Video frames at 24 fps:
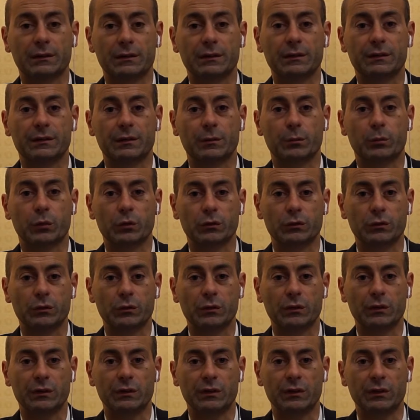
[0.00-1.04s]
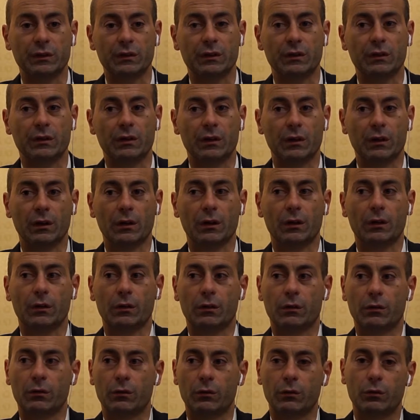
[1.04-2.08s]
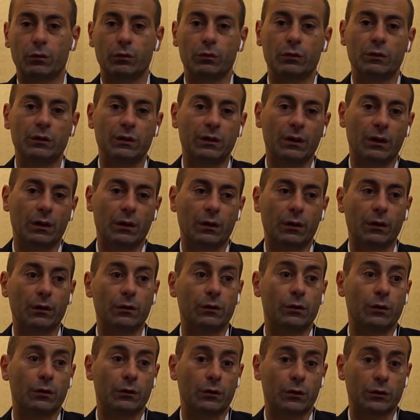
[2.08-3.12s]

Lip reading: opportunity to the younger